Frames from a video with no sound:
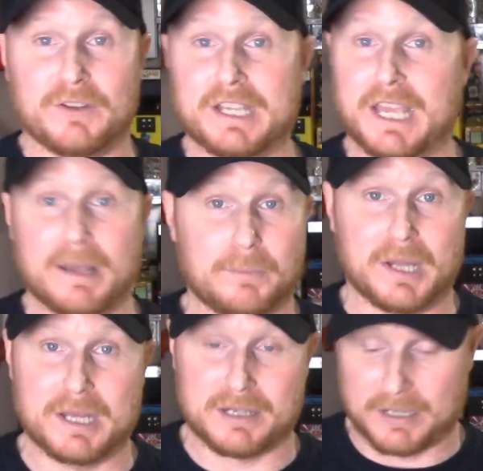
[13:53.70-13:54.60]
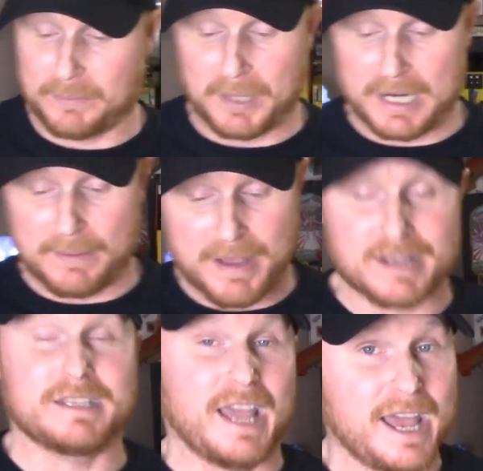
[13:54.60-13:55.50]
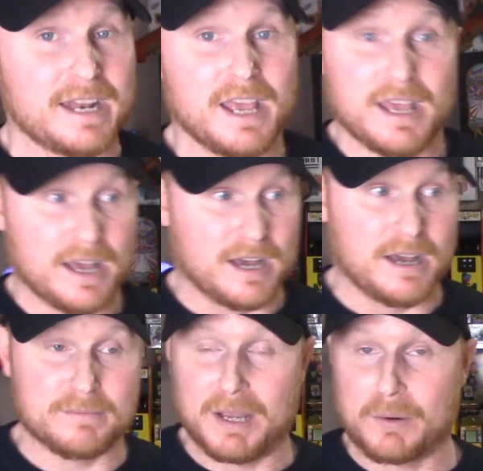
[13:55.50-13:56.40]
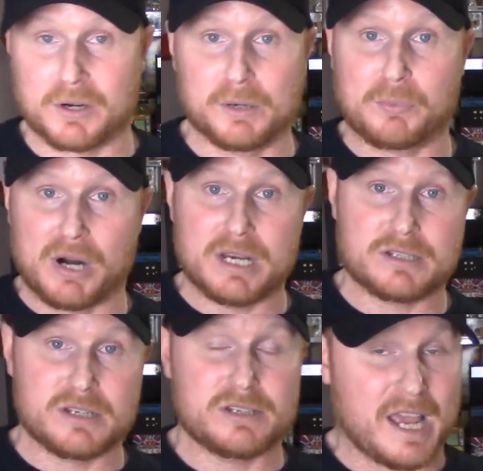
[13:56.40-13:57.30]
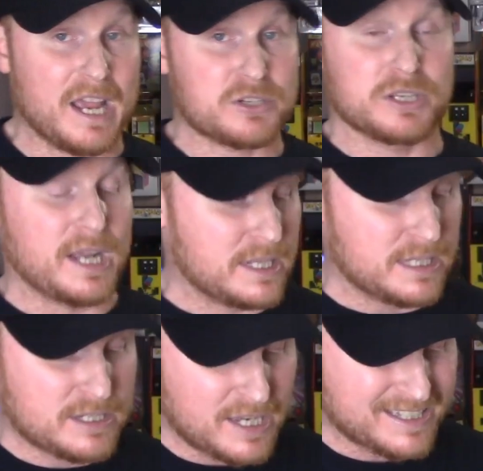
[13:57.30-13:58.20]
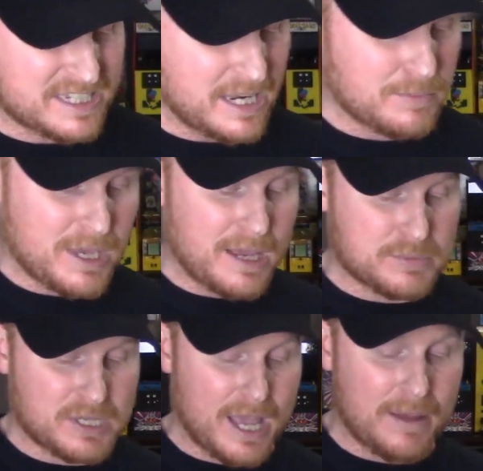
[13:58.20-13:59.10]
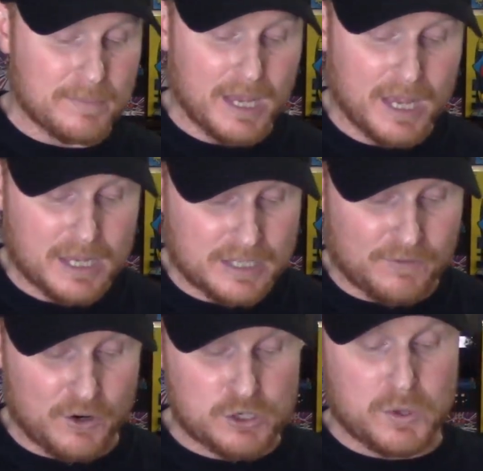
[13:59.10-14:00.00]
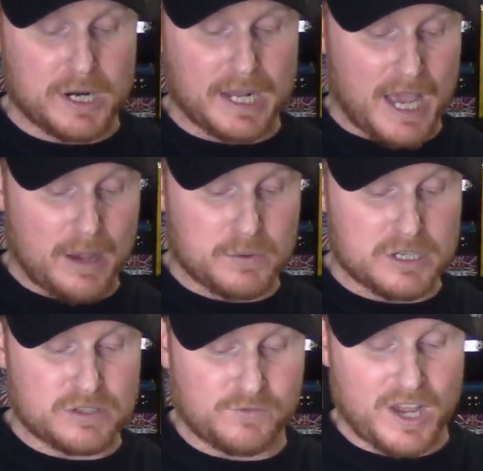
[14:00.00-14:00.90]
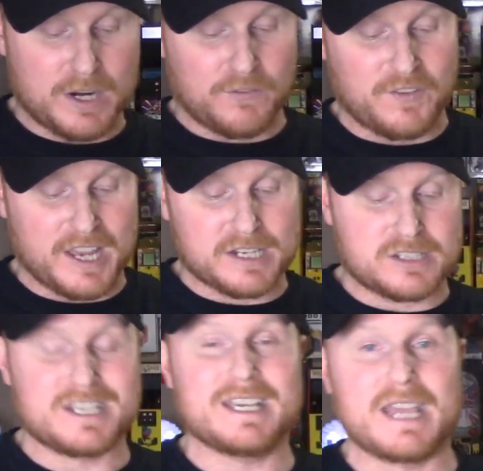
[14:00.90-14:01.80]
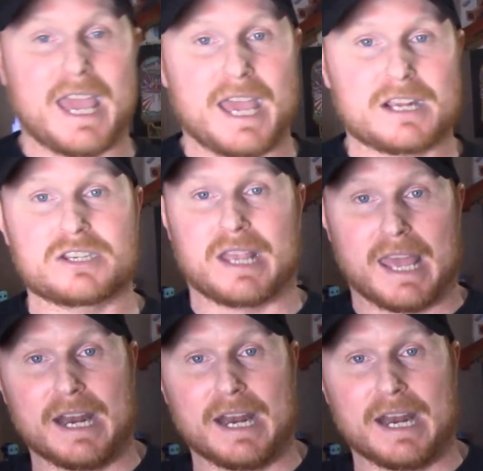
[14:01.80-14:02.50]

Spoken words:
can't complain about that. They were good prices. I actually got these at the same GameStop. The first one I got was Final Fantasy X and